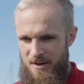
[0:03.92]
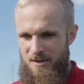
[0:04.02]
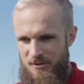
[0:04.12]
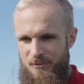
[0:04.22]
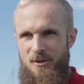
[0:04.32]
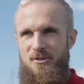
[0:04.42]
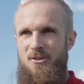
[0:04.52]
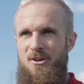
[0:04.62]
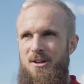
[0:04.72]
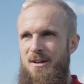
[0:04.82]
So far,
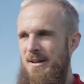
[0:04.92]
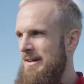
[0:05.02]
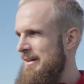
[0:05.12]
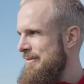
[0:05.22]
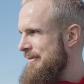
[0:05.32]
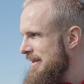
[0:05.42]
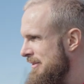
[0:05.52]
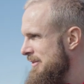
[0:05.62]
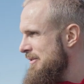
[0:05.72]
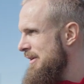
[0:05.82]
so good.
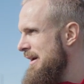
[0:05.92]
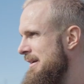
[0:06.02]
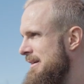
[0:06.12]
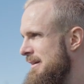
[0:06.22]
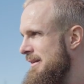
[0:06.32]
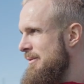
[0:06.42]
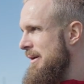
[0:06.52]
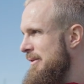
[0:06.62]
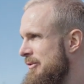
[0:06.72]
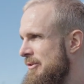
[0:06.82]
Field is great, and the
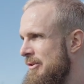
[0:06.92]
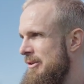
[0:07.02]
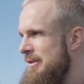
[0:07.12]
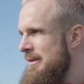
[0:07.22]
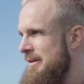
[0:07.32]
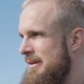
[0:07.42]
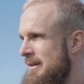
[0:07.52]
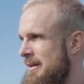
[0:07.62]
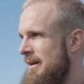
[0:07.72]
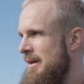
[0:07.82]
weather's good, and
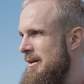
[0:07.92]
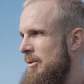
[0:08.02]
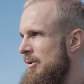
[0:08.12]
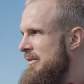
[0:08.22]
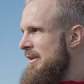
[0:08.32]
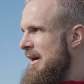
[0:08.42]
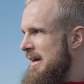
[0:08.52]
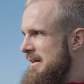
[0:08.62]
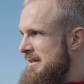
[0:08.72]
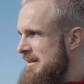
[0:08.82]
quality's
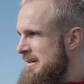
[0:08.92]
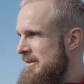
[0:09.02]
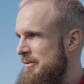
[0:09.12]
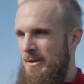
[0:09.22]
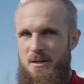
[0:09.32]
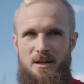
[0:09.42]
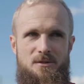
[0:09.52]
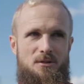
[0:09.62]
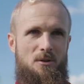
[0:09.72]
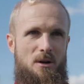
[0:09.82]
high. It's really
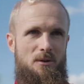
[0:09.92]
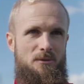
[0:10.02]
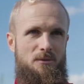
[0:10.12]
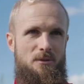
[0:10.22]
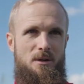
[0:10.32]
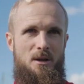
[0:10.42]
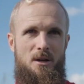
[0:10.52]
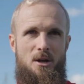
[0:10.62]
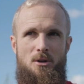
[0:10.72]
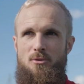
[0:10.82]
nice to go out and
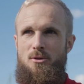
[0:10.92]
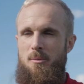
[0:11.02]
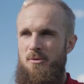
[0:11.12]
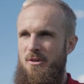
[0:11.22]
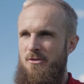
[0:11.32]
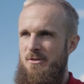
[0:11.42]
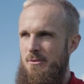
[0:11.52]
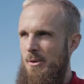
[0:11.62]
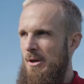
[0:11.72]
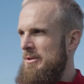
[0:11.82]
do double sessions
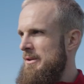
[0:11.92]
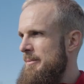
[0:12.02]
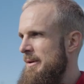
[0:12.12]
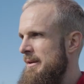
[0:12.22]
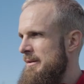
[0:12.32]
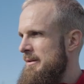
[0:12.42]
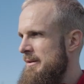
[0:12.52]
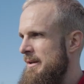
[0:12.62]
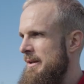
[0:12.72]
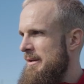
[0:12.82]
as well a little bit,
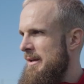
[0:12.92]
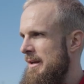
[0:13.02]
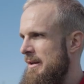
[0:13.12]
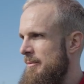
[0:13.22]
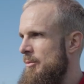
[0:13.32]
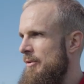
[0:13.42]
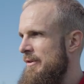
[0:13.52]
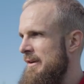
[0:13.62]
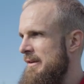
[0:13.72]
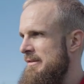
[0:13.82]
and get a little bit more
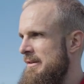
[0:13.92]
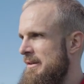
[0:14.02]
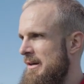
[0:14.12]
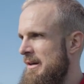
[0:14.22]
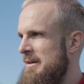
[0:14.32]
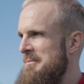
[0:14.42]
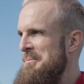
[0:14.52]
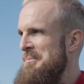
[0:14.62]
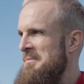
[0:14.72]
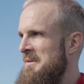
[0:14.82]
fitness. And,
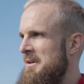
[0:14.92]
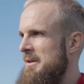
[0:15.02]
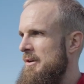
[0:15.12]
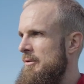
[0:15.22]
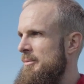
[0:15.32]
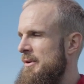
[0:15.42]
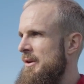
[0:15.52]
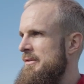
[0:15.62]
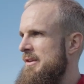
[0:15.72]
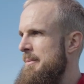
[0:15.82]
you know, we've
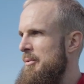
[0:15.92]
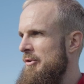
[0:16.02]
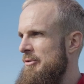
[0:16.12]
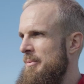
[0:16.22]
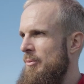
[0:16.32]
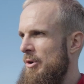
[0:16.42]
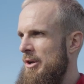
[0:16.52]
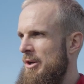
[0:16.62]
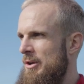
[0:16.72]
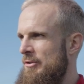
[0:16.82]
been, as keepers, been
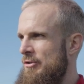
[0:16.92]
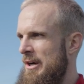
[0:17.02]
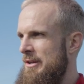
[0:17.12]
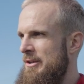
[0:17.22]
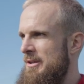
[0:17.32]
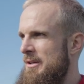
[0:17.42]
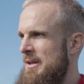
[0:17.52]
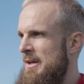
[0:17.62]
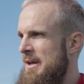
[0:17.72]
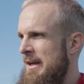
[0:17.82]
working on trying to
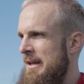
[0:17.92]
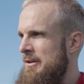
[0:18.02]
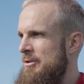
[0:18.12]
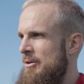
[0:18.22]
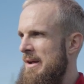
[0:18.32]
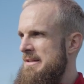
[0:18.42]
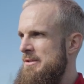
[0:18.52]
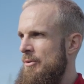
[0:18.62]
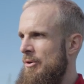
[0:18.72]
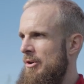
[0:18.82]
get into a red
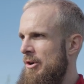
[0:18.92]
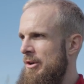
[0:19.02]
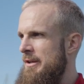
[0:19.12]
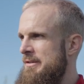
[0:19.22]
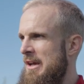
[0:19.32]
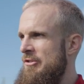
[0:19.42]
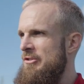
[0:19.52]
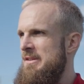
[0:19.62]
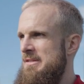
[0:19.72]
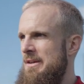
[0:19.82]
zone early on in a
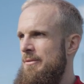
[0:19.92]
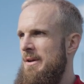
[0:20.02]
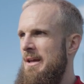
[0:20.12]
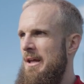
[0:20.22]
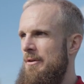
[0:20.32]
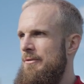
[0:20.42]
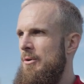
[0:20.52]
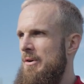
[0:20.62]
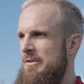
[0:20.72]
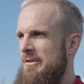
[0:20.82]
session and see if we can get our
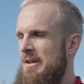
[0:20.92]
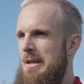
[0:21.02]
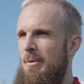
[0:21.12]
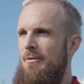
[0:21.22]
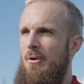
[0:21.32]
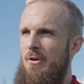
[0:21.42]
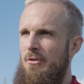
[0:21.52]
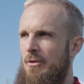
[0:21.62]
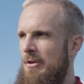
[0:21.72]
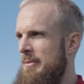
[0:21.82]
focus and keep our
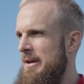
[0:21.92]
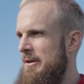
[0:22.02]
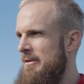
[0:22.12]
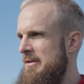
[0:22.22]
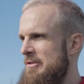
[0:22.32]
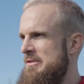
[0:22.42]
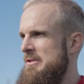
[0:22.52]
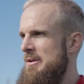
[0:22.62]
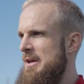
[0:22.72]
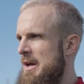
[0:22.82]
focus for the remainder of the session.
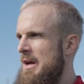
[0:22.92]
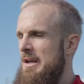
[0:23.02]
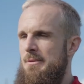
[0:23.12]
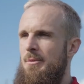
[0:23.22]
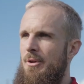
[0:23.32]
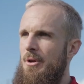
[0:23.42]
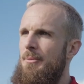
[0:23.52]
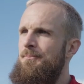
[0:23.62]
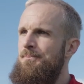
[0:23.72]
So that's been really good.